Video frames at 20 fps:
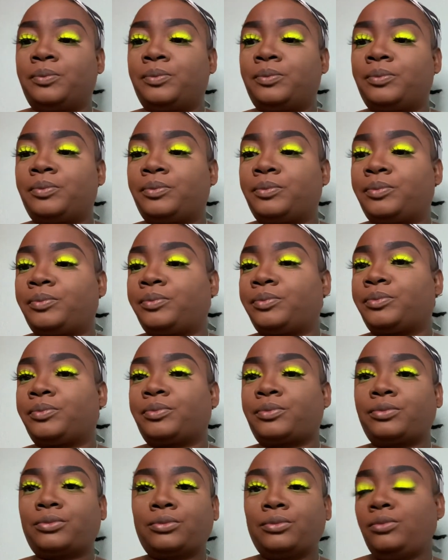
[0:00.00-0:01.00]
If I did
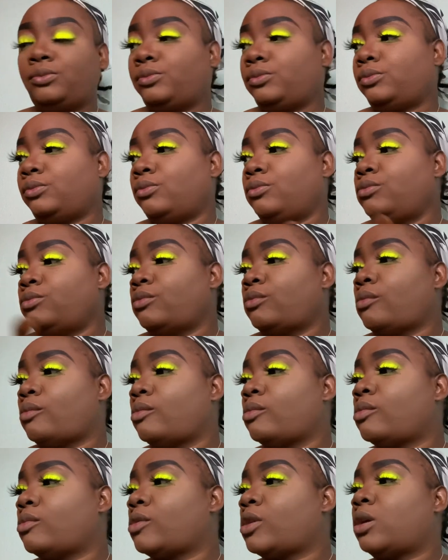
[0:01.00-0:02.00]
more colors, it might have
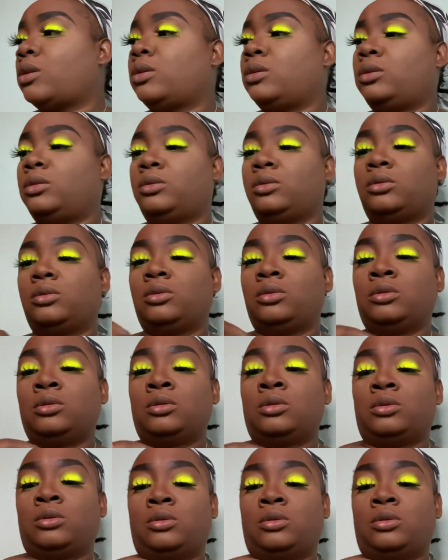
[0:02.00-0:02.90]
taken longer.